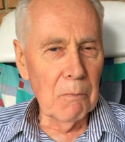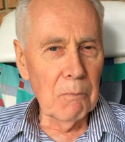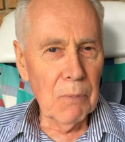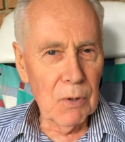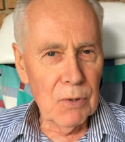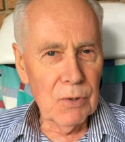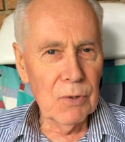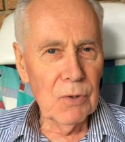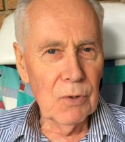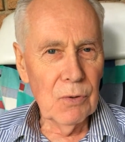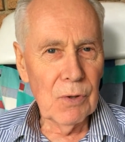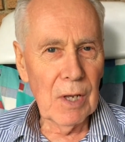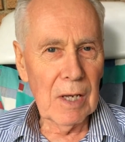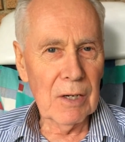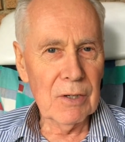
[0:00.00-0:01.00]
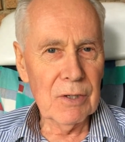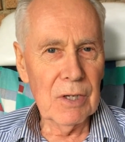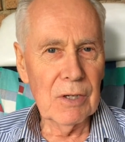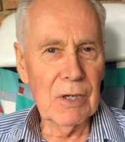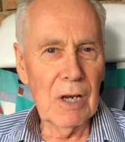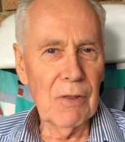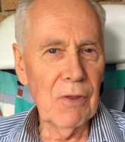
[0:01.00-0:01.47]
pursue things
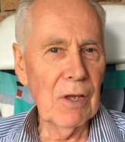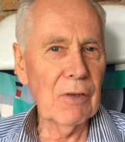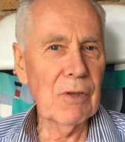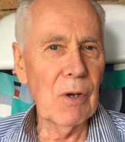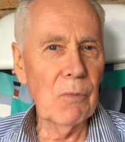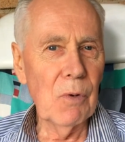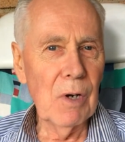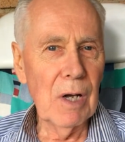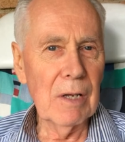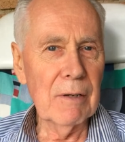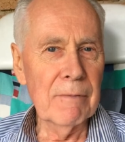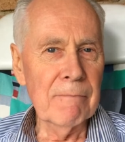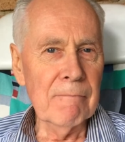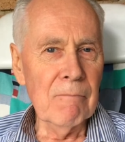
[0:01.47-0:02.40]
that they think they want.